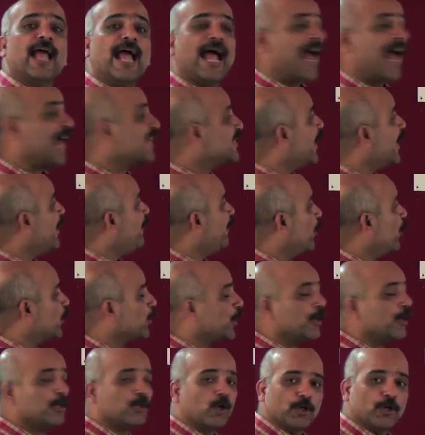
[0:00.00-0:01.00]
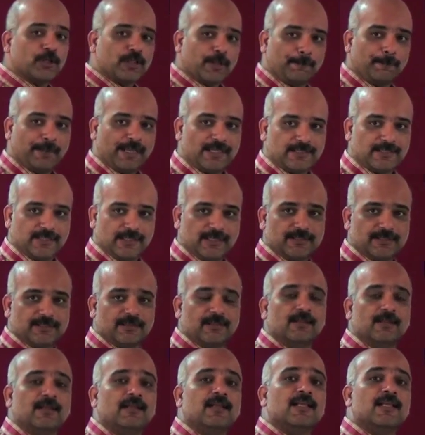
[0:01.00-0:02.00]
as I already told you the basics,
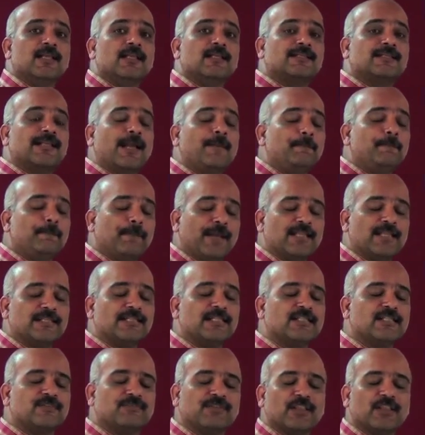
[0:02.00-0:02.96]
some basics,